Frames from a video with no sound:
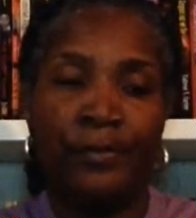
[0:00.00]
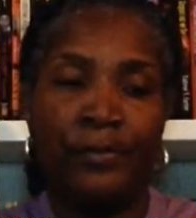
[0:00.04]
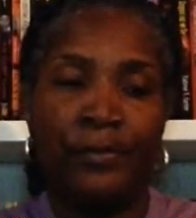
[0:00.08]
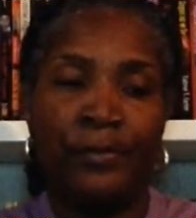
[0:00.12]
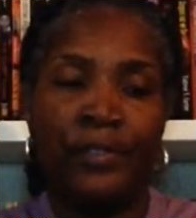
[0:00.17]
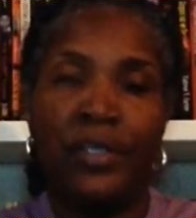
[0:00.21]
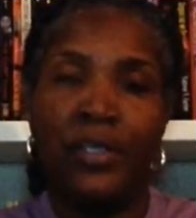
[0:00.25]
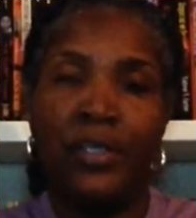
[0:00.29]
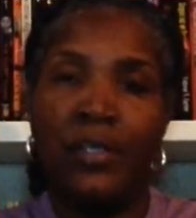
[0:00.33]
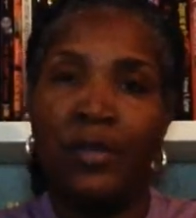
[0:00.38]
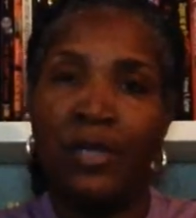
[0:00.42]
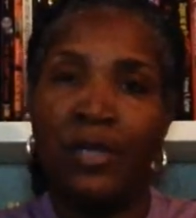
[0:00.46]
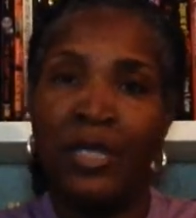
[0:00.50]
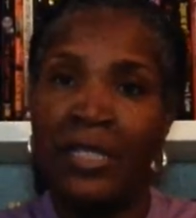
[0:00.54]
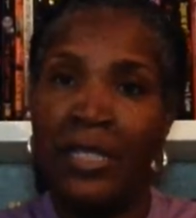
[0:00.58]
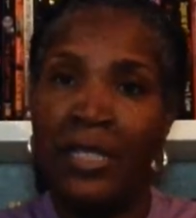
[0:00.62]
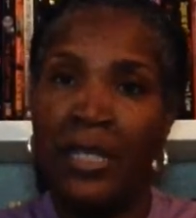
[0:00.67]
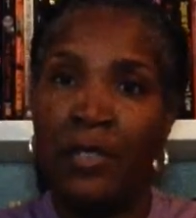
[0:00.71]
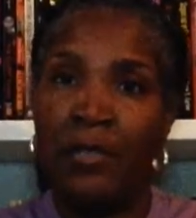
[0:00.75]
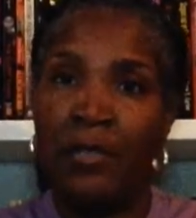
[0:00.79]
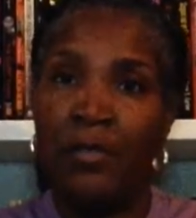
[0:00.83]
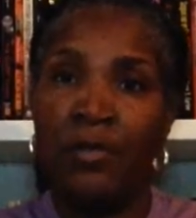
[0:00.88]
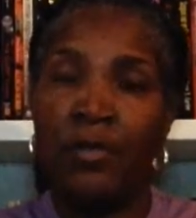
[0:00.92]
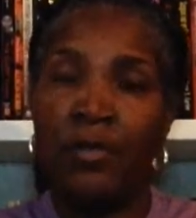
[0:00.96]
you know, he
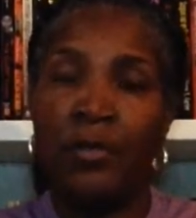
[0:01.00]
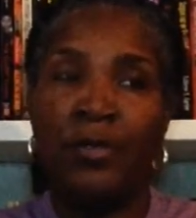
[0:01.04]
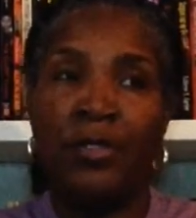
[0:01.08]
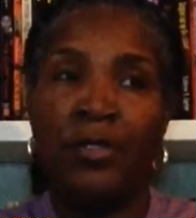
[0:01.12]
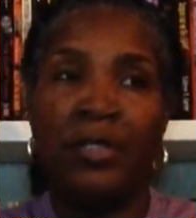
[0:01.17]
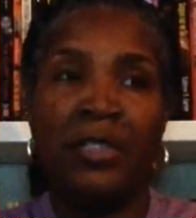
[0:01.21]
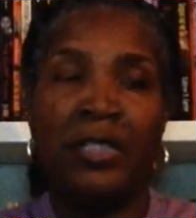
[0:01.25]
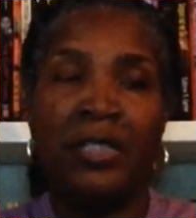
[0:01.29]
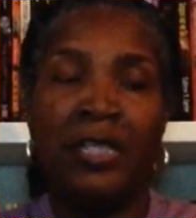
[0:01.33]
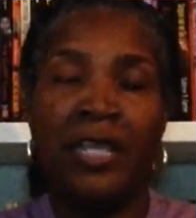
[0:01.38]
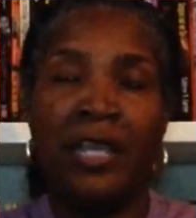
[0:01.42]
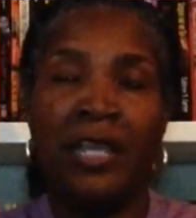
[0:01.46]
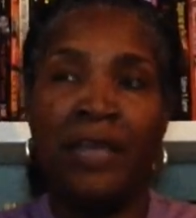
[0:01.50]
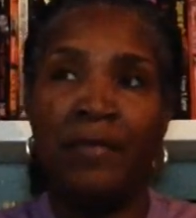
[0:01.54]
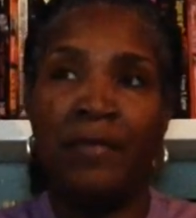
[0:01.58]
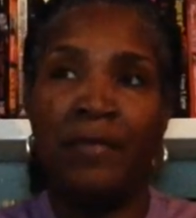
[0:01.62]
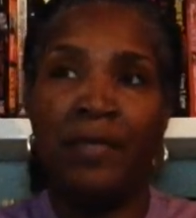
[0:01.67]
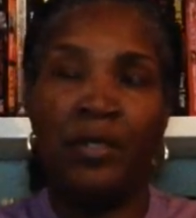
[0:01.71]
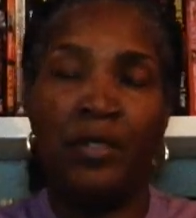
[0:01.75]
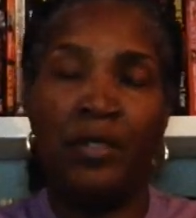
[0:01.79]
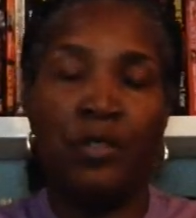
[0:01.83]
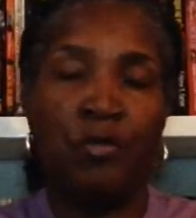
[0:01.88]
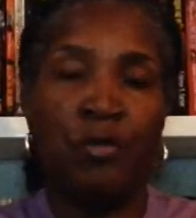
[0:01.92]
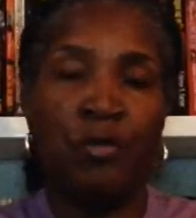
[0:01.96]
let her know that they had
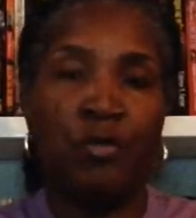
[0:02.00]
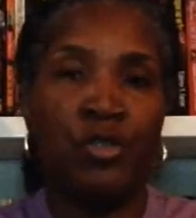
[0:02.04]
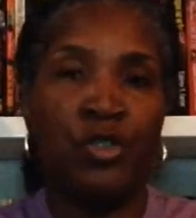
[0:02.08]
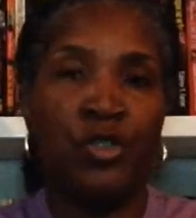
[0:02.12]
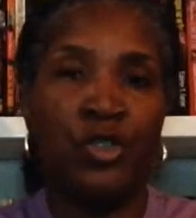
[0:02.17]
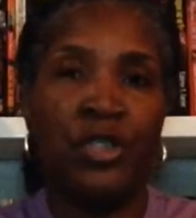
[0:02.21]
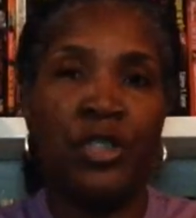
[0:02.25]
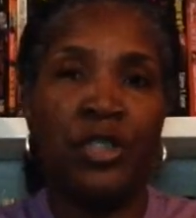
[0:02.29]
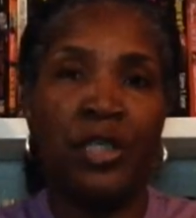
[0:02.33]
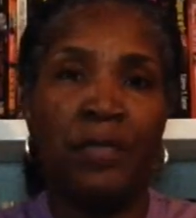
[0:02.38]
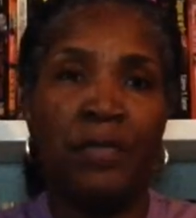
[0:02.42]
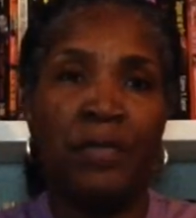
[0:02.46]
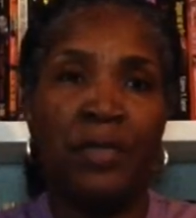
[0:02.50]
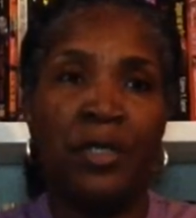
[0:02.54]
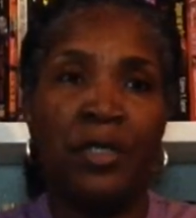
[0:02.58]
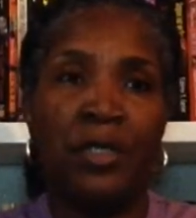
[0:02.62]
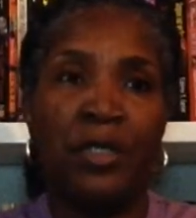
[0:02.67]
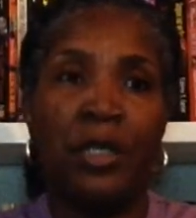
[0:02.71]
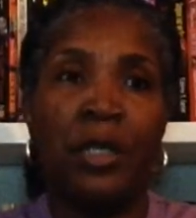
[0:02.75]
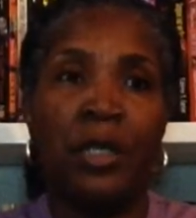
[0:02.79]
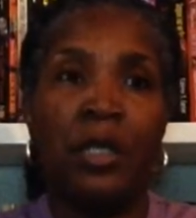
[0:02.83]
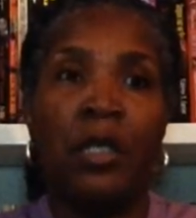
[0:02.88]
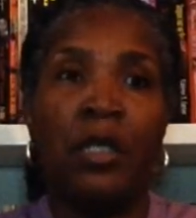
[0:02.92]
been, you know, she had been